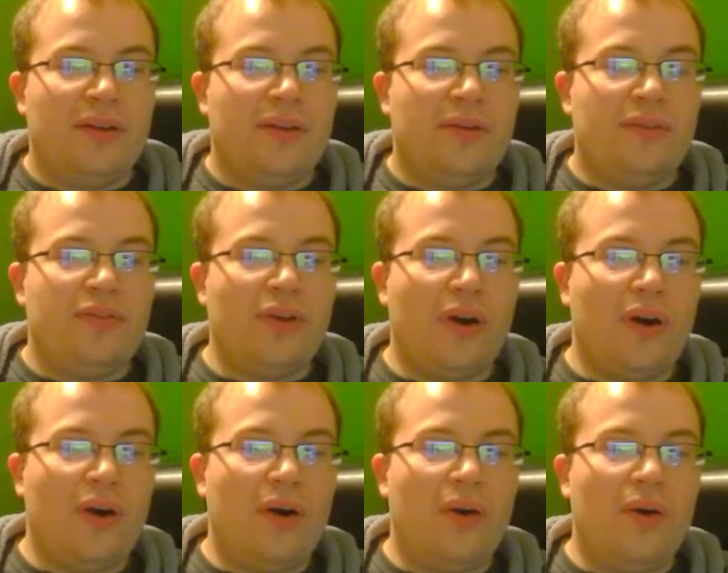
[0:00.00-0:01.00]

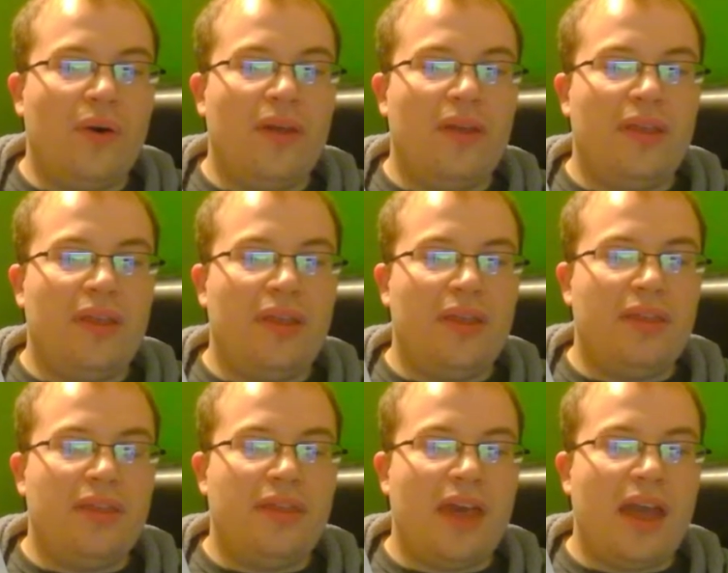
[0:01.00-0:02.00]
So
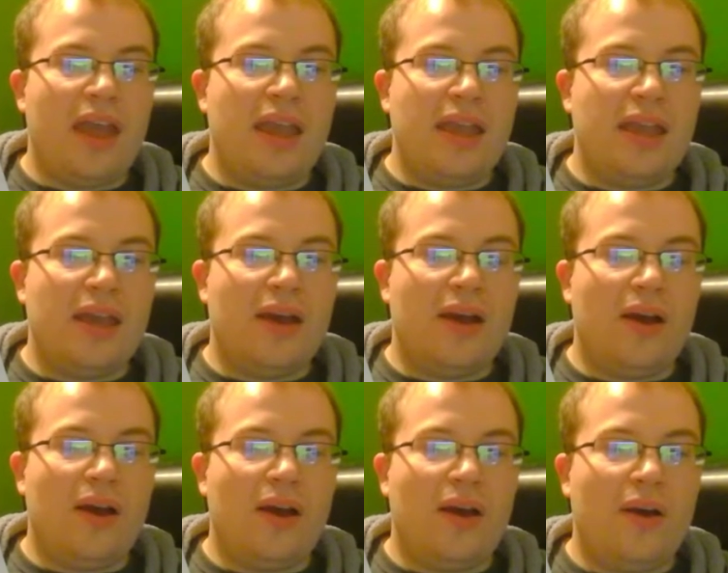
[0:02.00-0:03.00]
they,
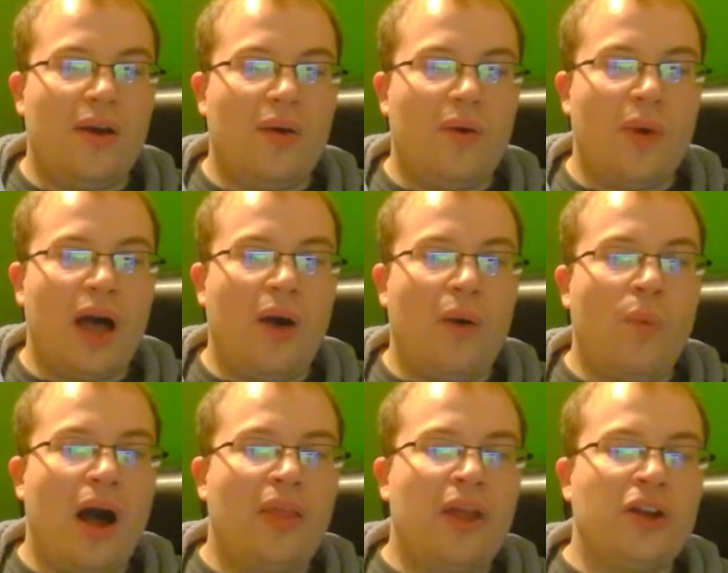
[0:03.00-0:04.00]

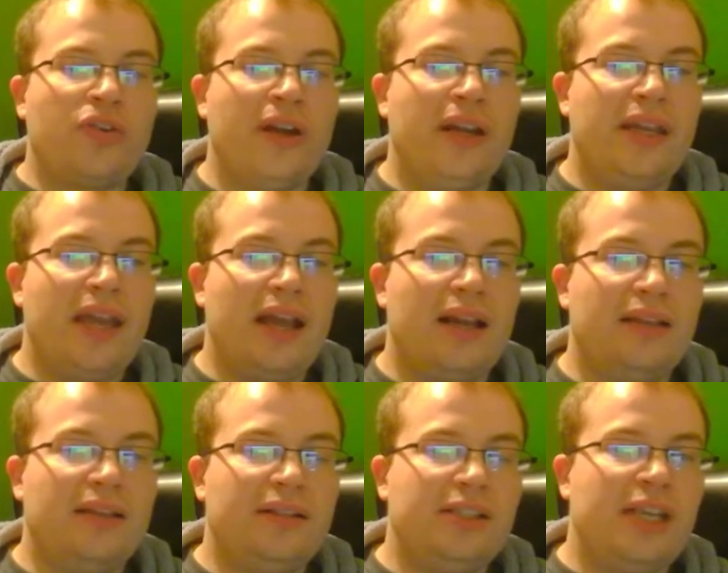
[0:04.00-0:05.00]
while they're trying to get
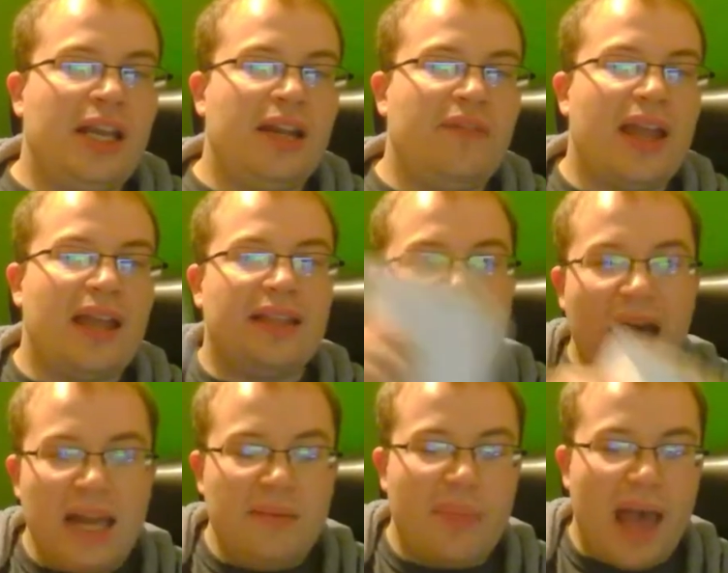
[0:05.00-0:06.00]
Janet Van
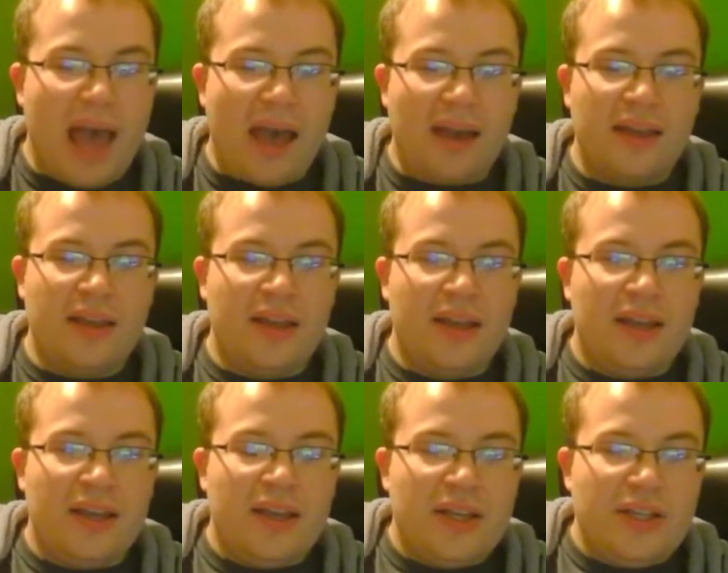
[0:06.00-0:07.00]
Dyne back,
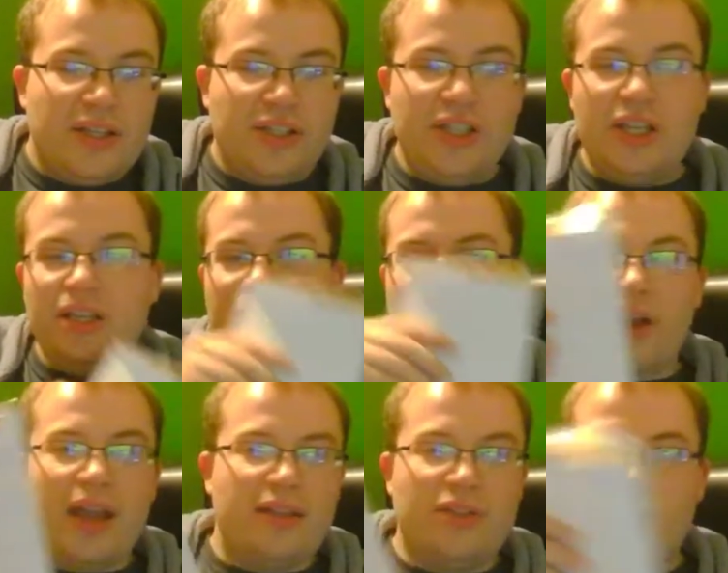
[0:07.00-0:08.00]
she's
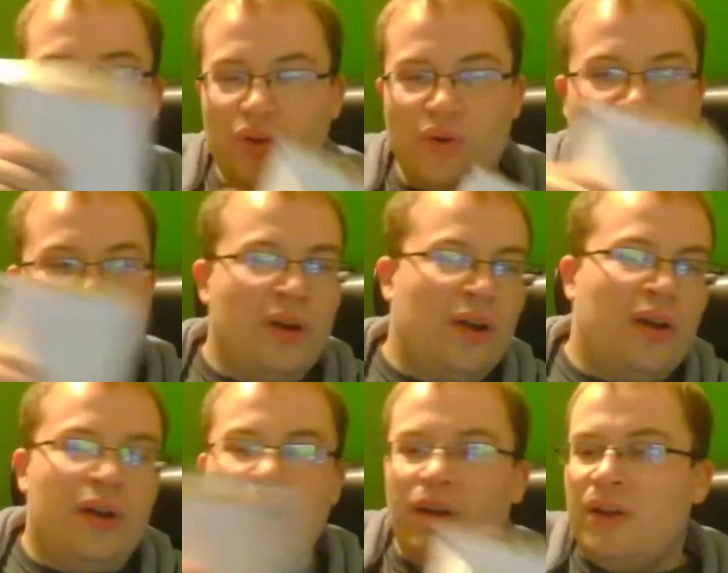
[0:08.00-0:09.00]
trying to
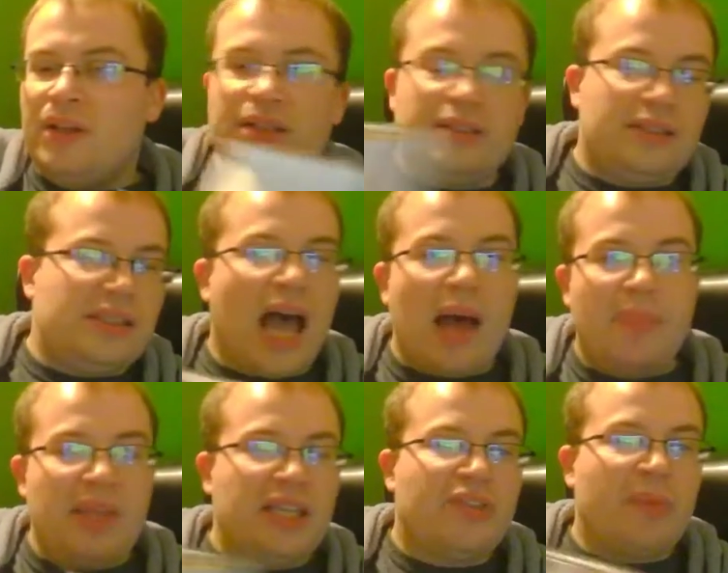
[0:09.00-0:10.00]
stop
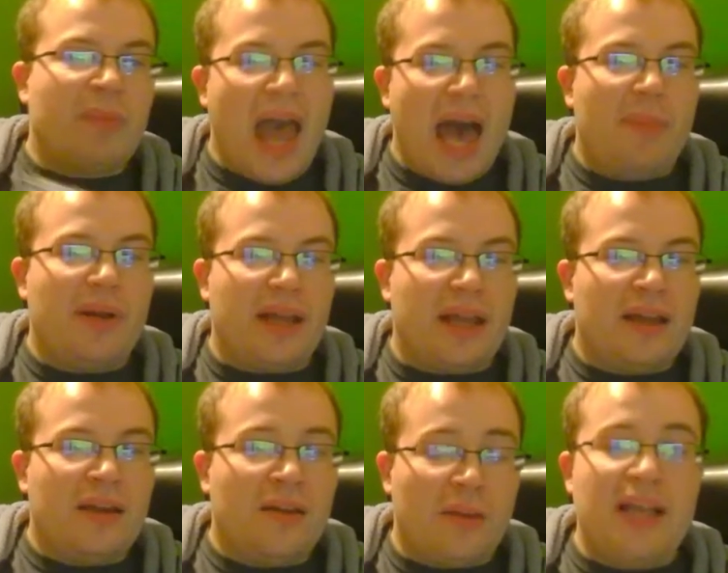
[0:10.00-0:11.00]
this from happening,
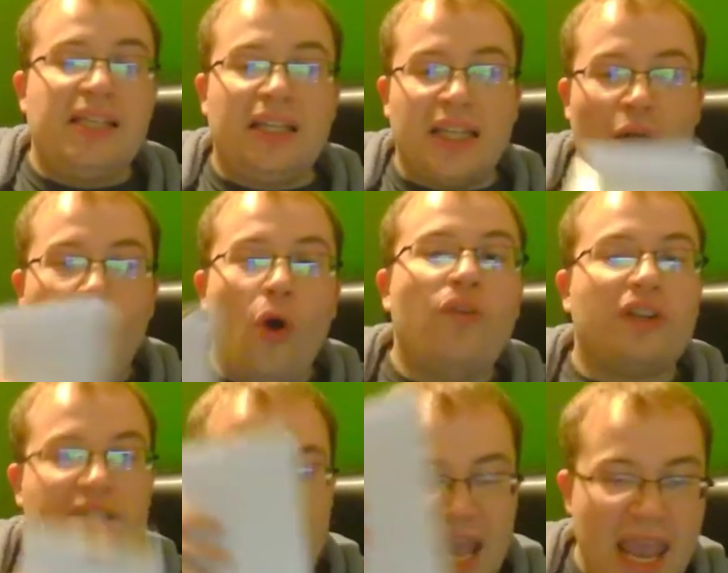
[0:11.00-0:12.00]
or basically
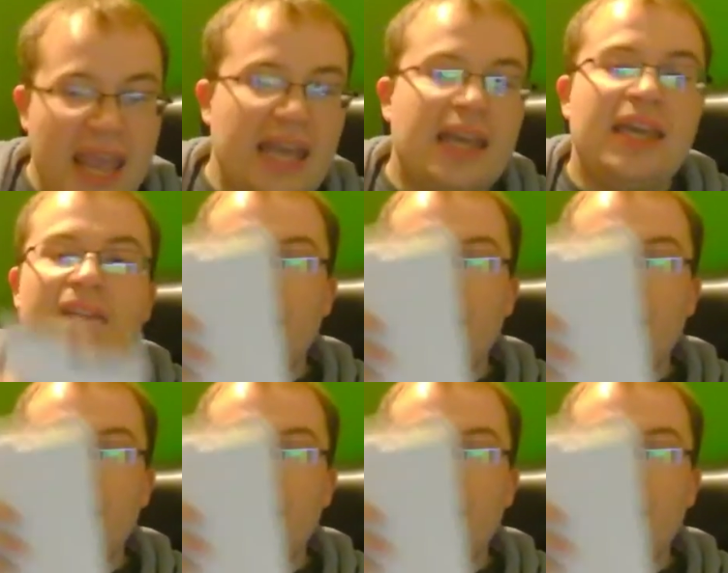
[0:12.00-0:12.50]
overtake.